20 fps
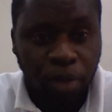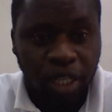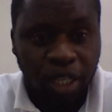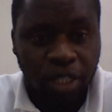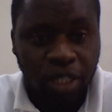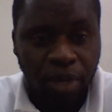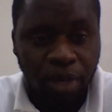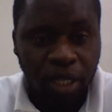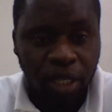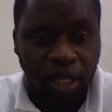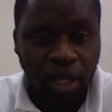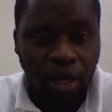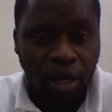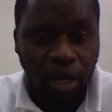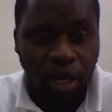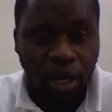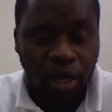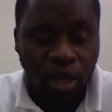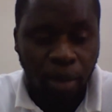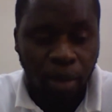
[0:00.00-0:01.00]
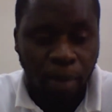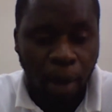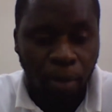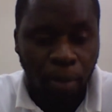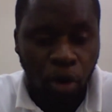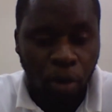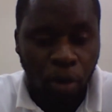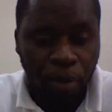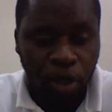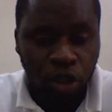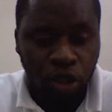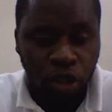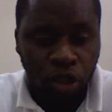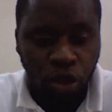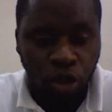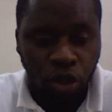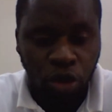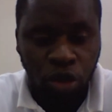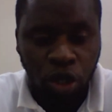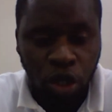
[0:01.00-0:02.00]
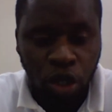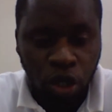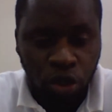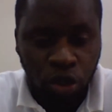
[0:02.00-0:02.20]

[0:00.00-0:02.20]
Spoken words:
participate in the map competition.